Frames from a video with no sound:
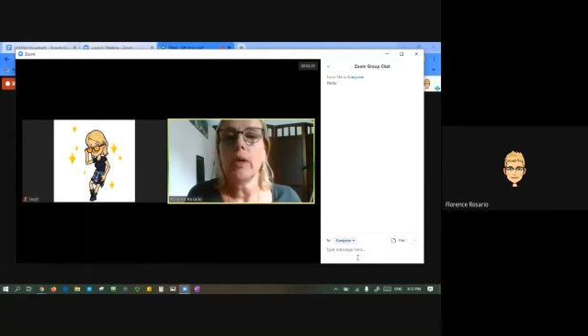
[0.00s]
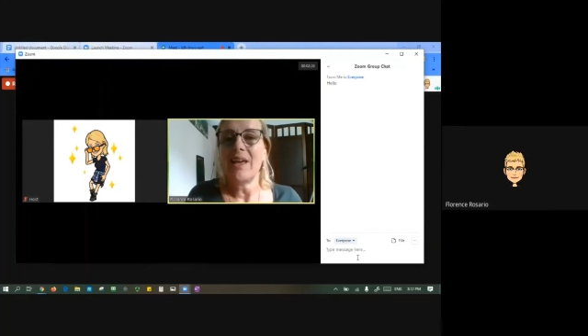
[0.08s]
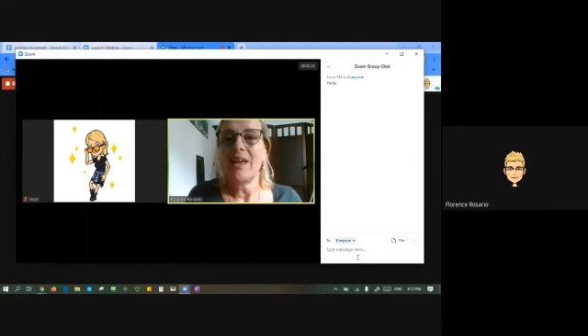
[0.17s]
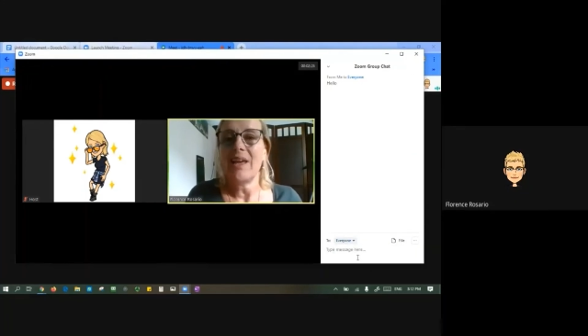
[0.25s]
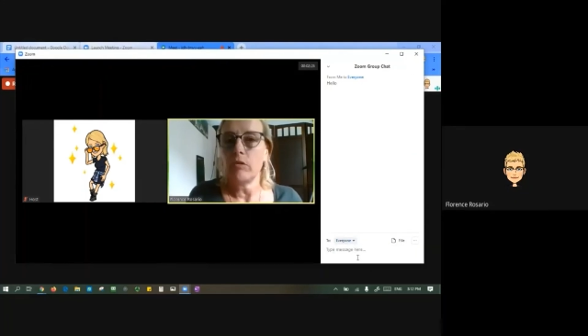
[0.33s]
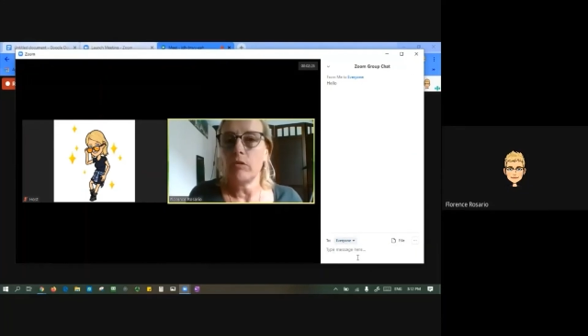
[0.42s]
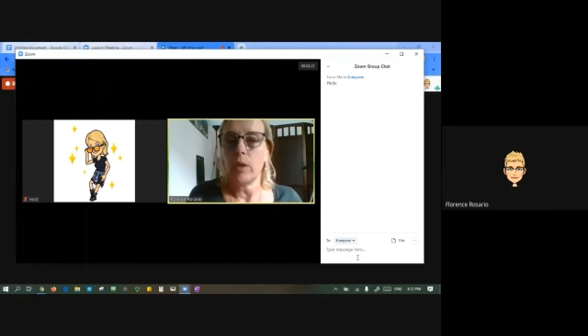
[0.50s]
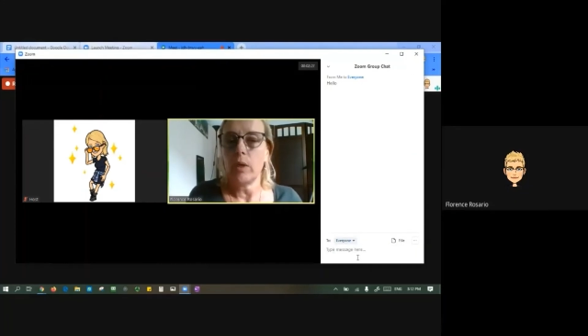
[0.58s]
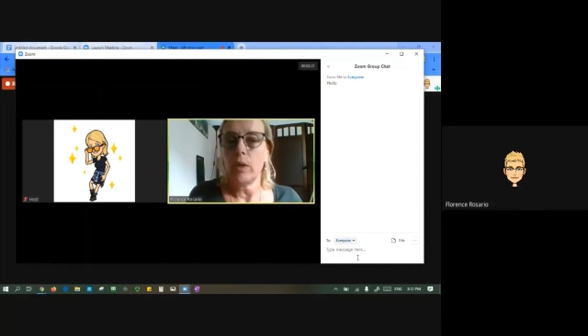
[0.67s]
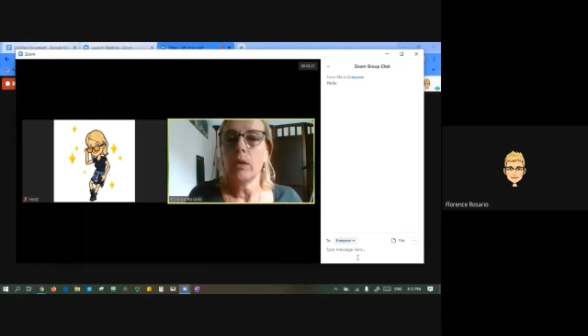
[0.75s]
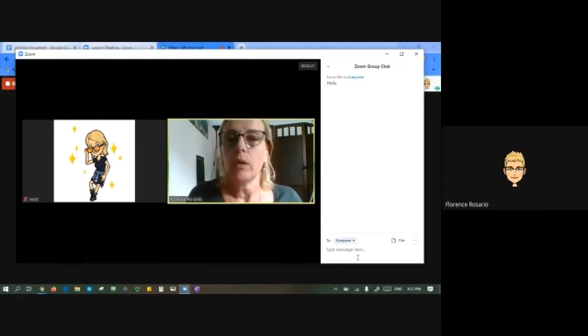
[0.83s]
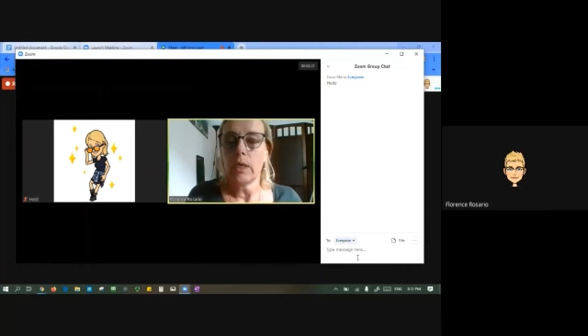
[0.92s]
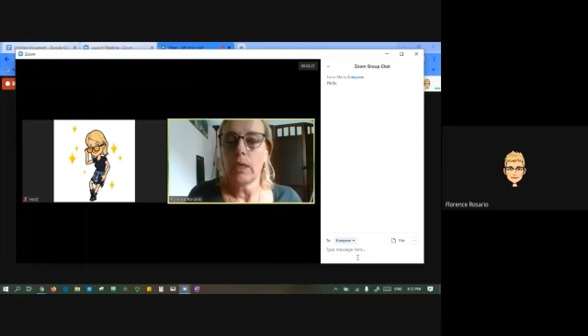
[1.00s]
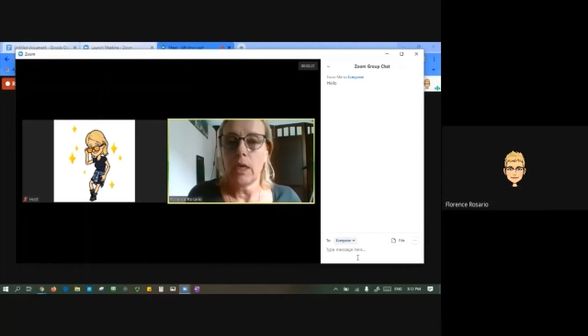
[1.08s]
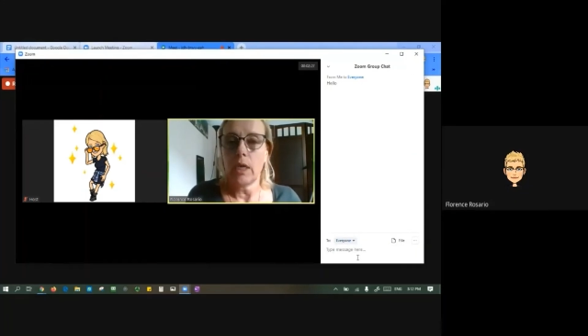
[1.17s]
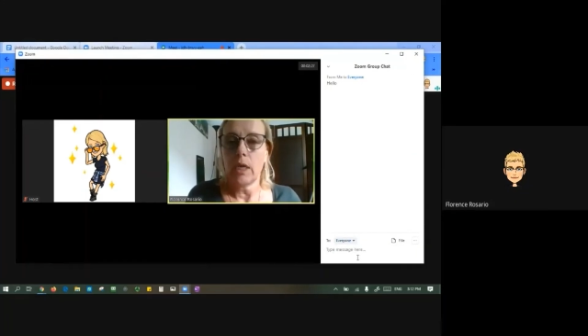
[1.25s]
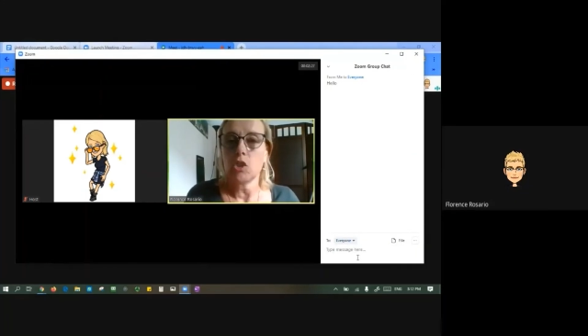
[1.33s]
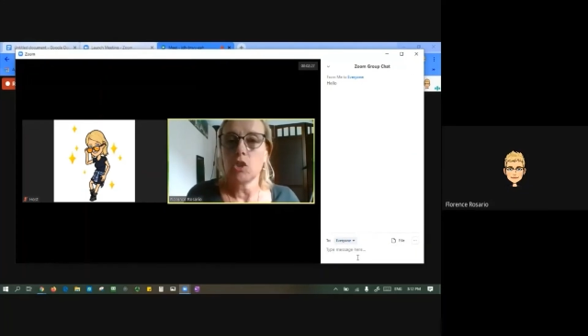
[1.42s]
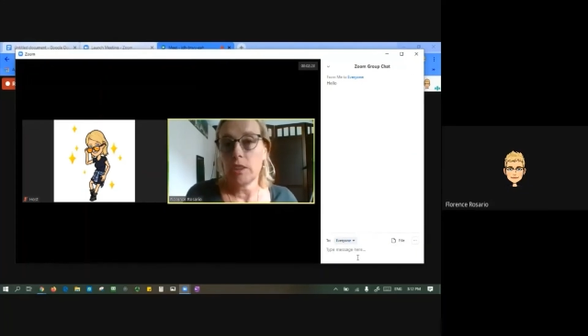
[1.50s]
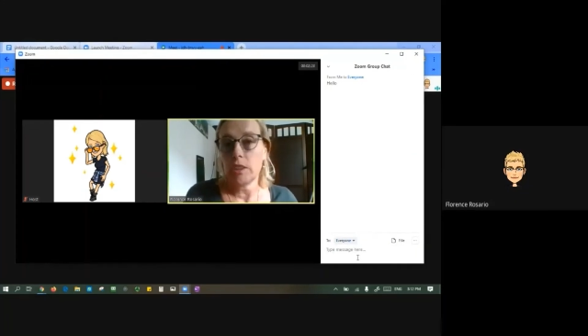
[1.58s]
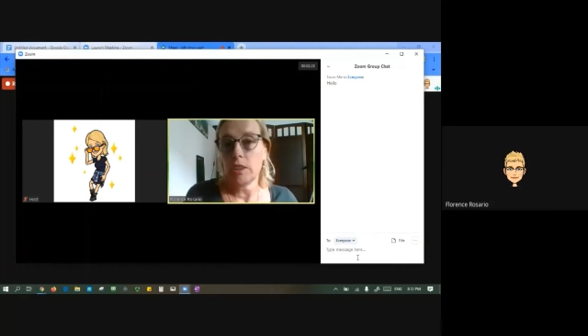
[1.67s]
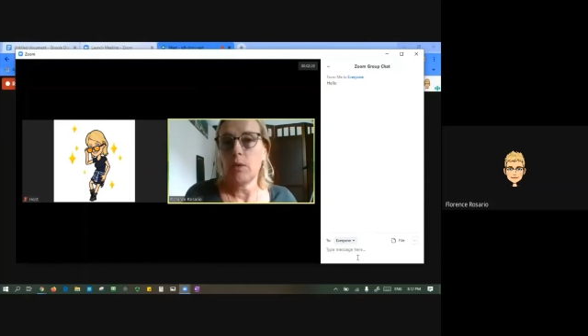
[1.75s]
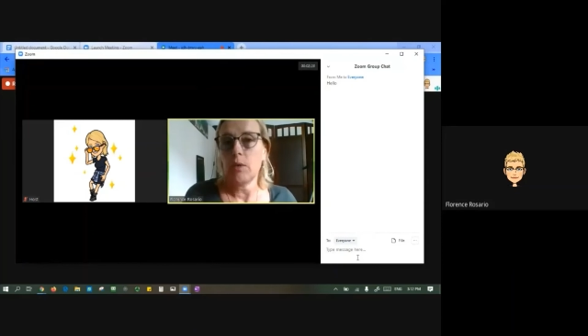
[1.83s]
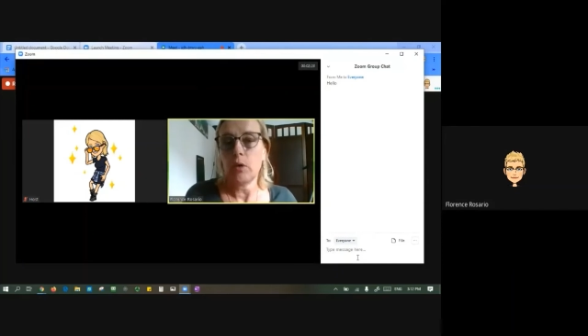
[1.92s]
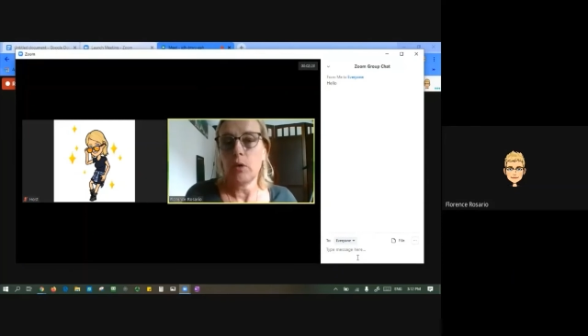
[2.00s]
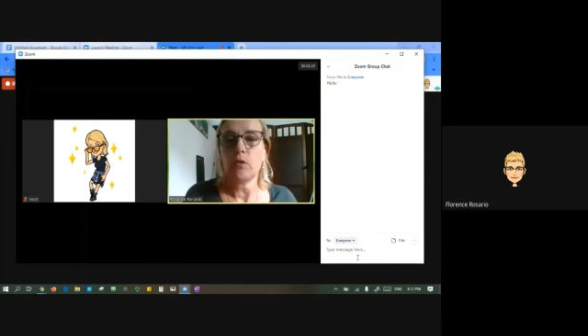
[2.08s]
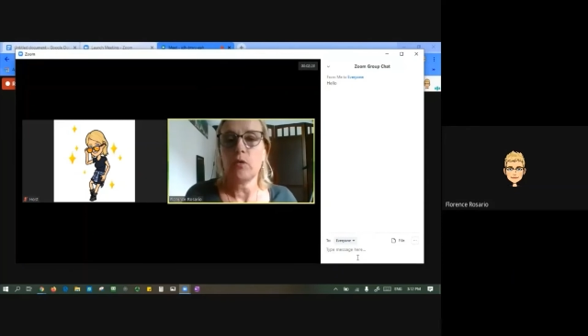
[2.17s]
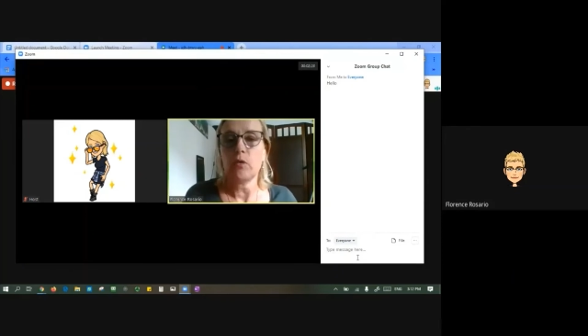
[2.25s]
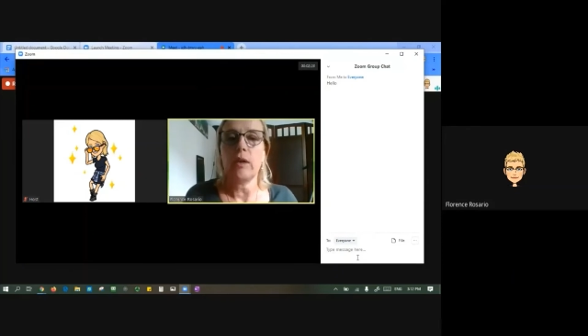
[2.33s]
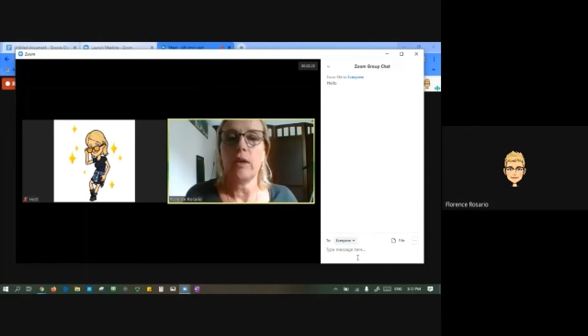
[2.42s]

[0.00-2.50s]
everyone can actually see what you're saying.